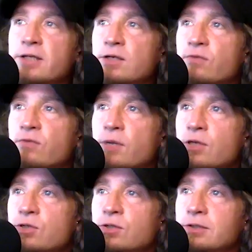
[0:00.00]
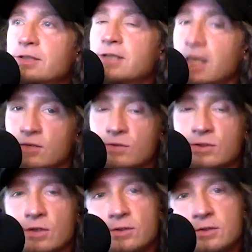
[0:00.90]
information, getting
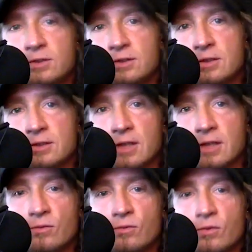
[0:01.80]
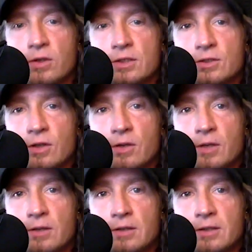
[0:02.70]
results. Isn't that what it's all
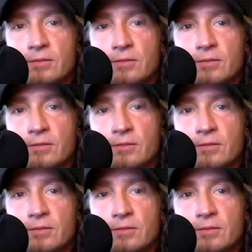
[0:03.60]
about, Leah?